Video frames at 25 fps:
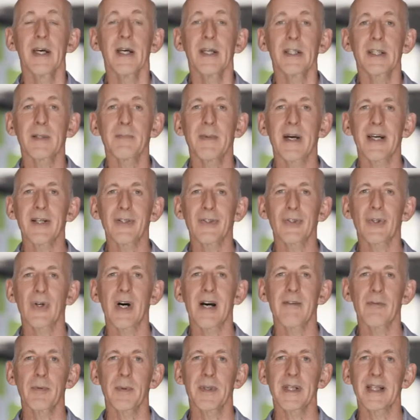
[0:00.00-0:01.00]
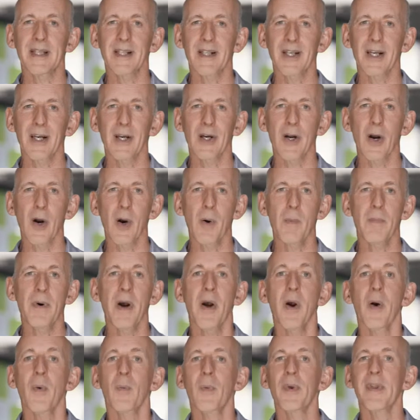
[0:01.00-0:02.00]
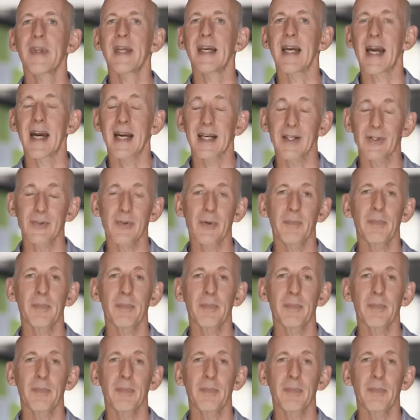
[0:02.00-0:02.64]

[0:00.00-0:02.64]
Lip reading: to make sure everybody can cope with the extra